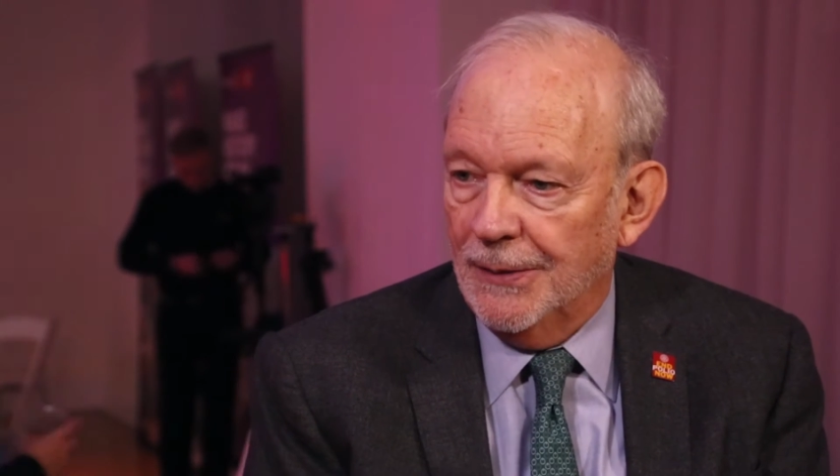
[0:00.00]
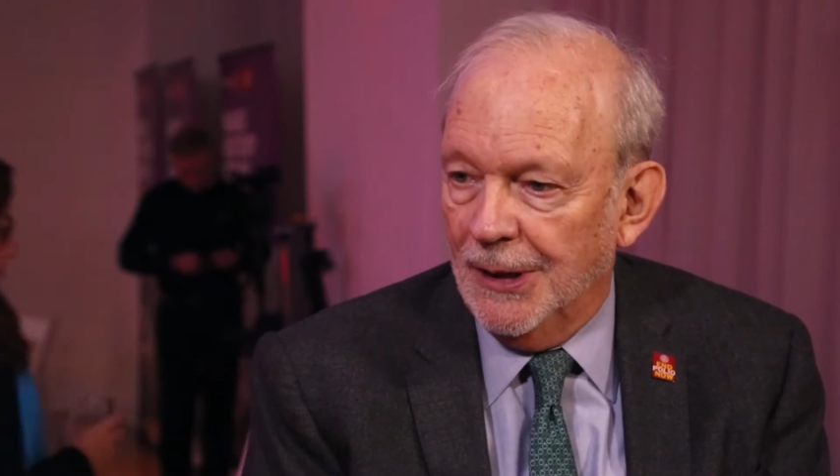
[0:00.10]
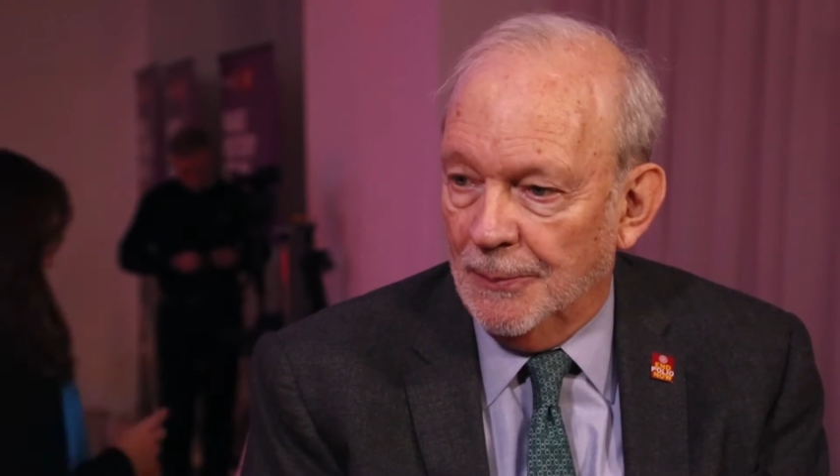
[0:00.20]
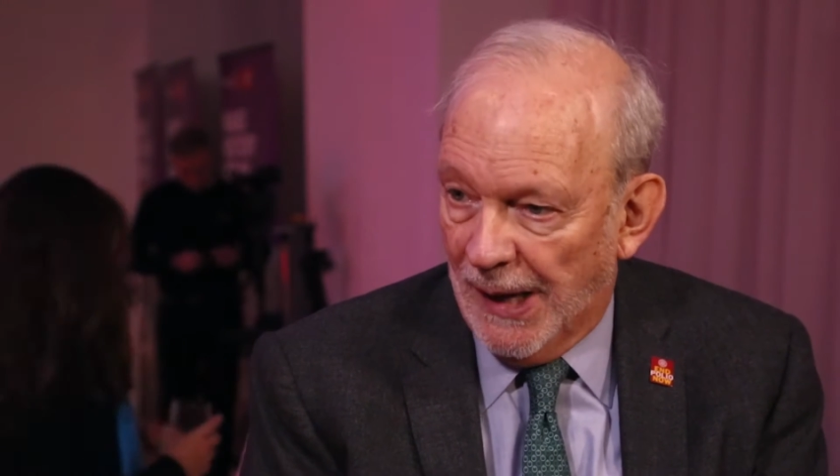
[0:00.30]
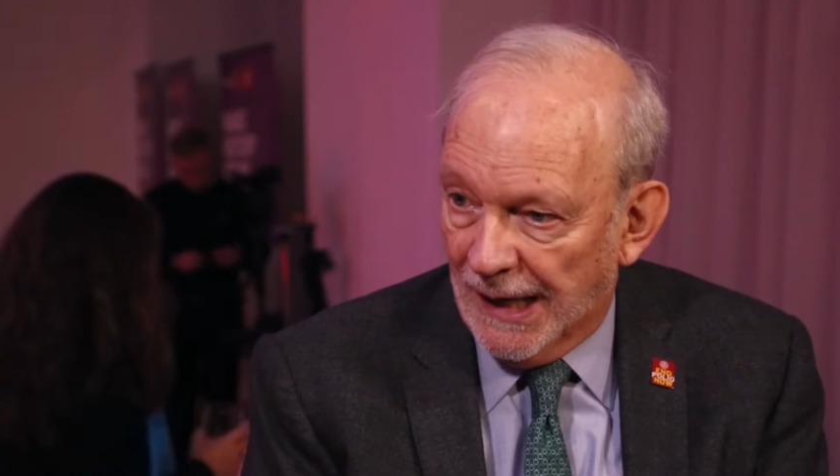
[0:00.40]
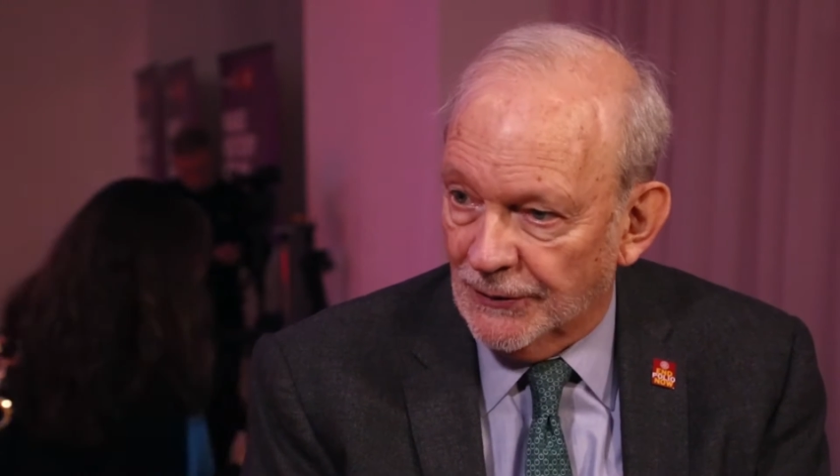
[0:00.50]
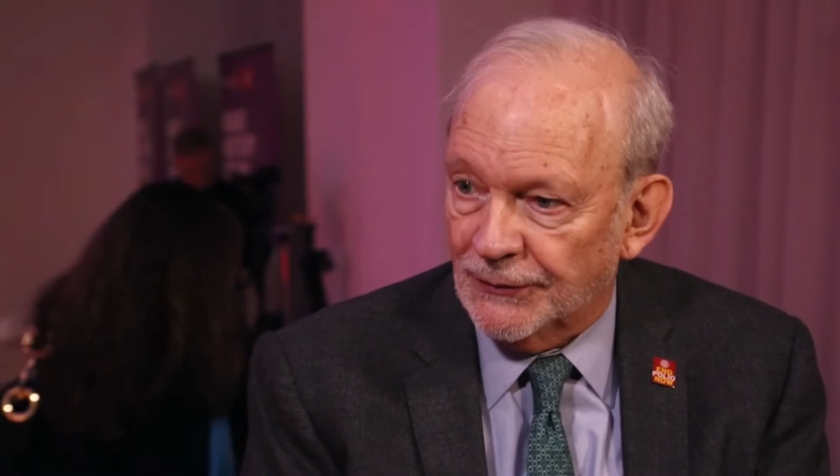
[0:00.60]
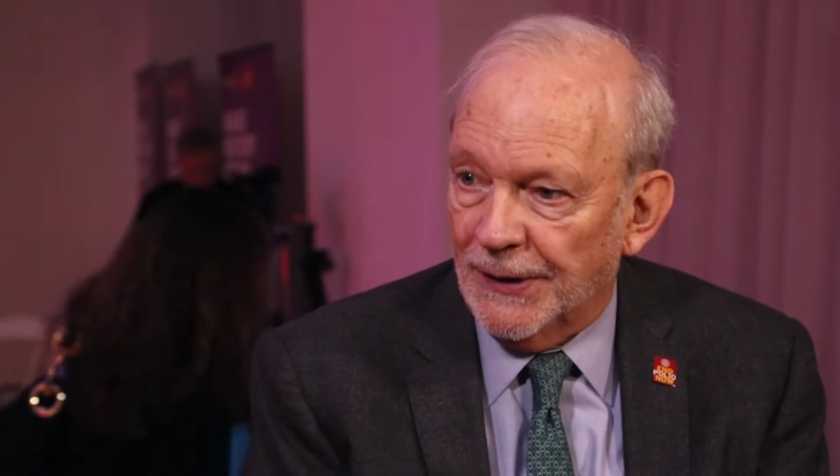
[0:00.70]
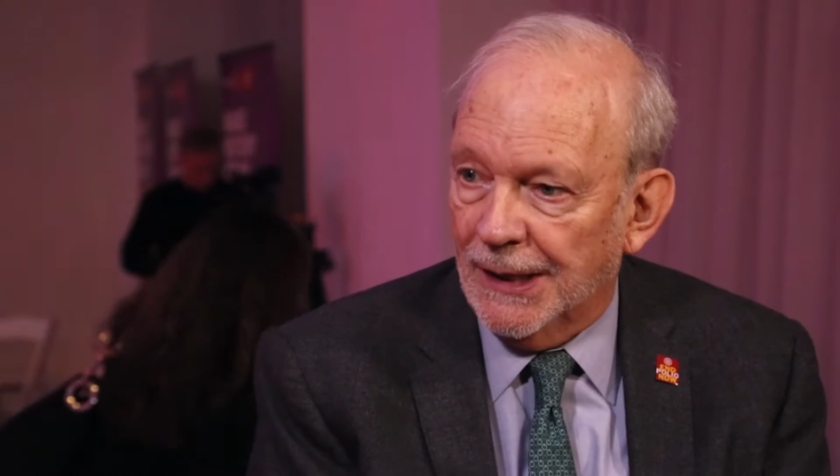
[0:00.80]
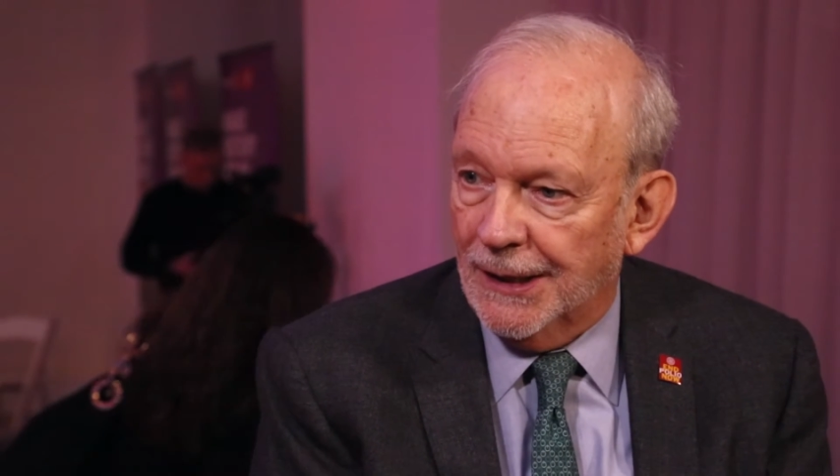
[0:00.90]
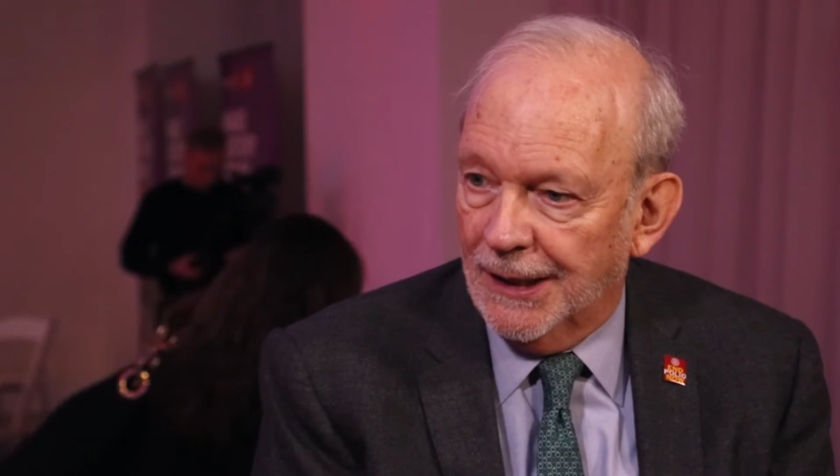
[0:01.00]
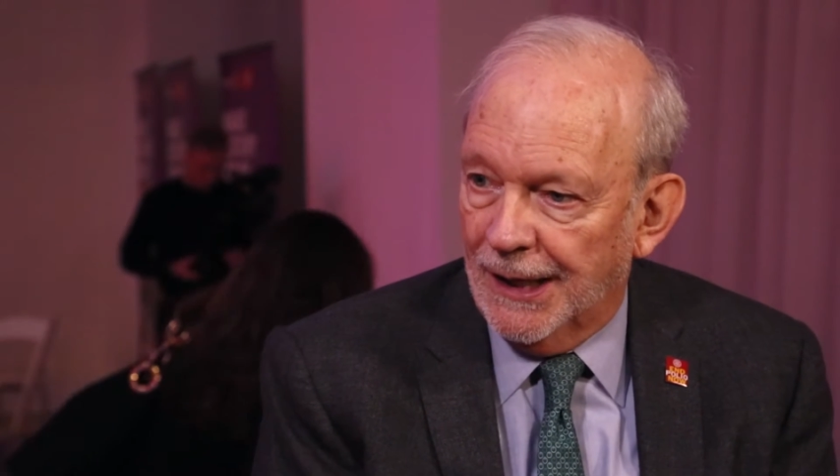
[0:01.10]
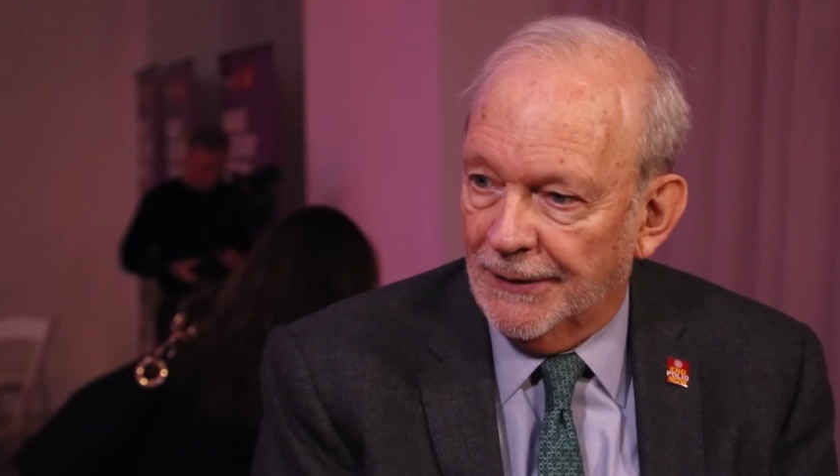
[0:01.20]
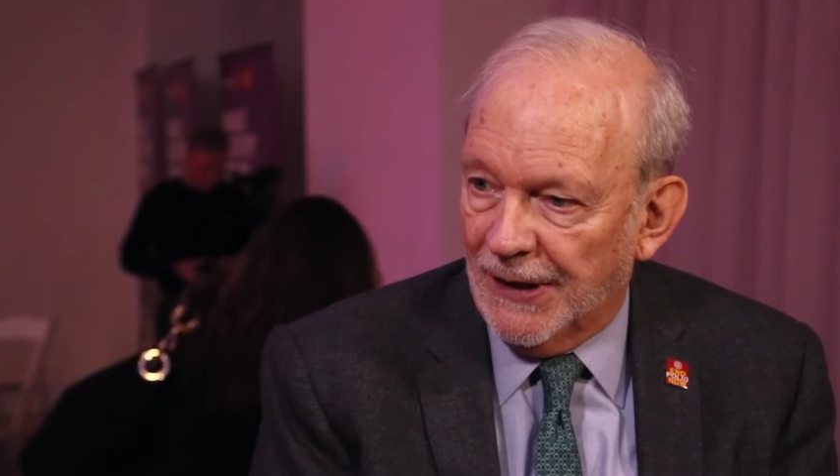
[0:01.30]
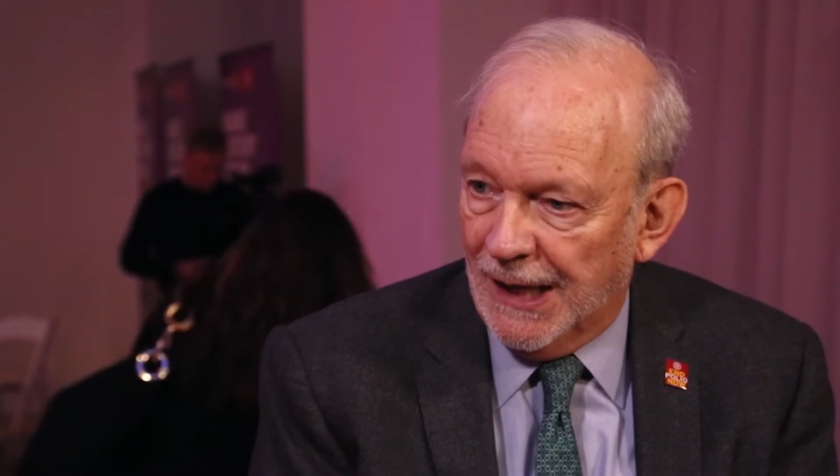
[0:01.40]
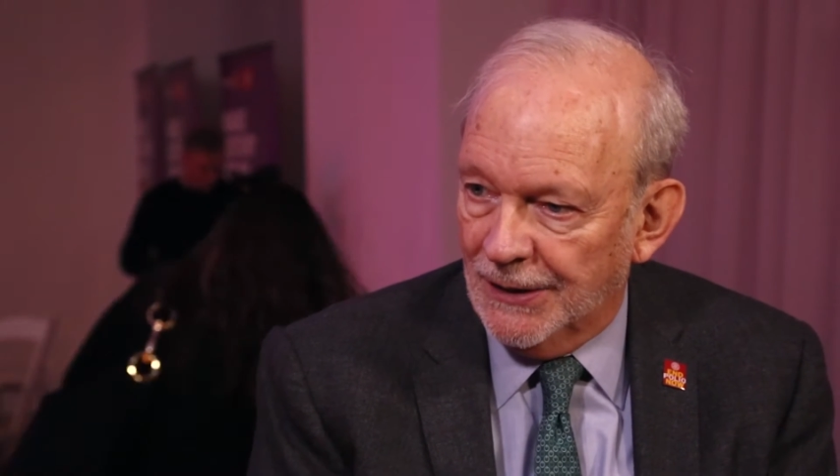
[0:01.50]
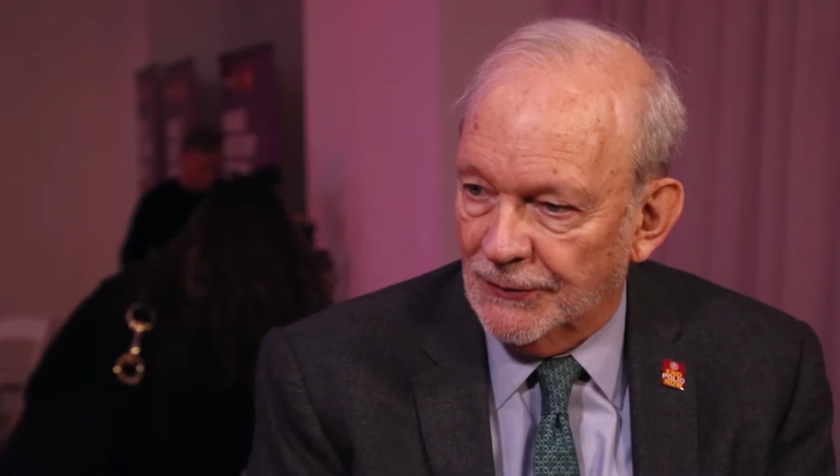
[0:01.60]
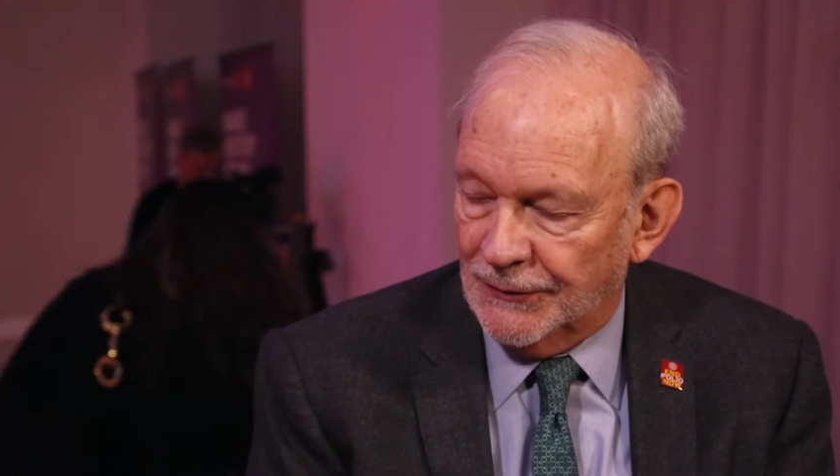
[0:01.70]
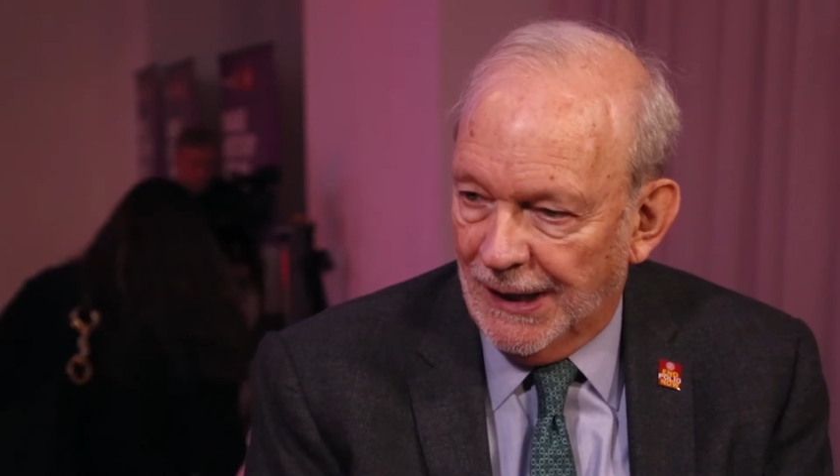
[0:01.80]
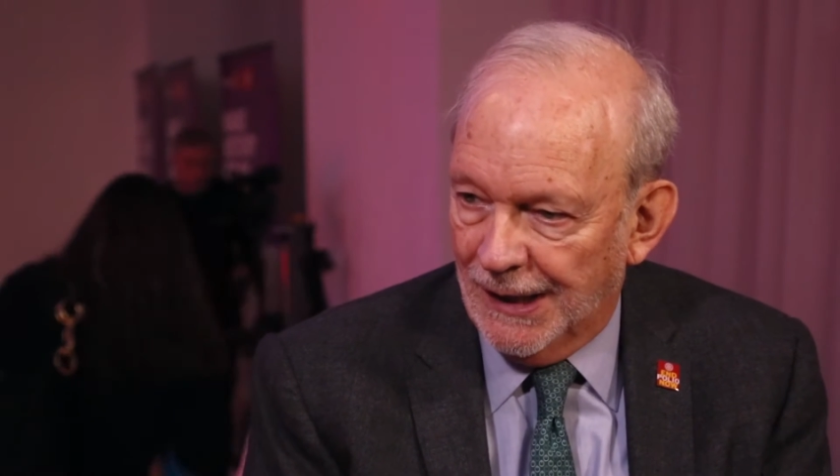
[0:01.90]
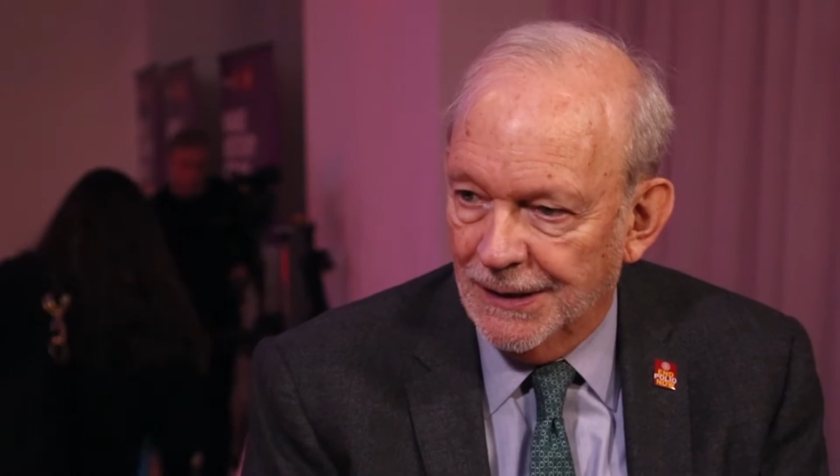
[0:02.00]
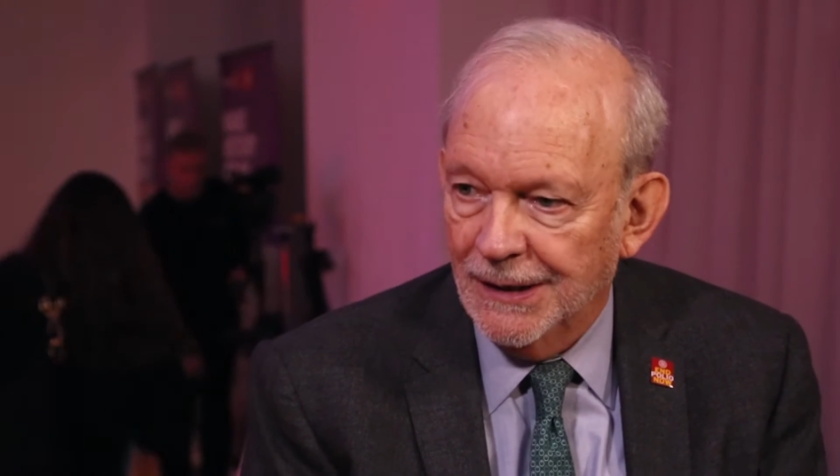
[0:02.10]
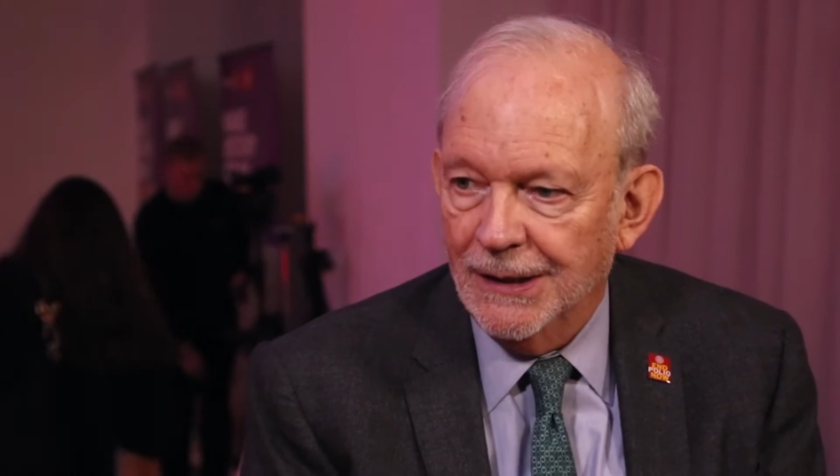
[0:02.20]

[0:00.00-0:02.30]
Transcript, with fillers: in Pakistan and in Afghanistan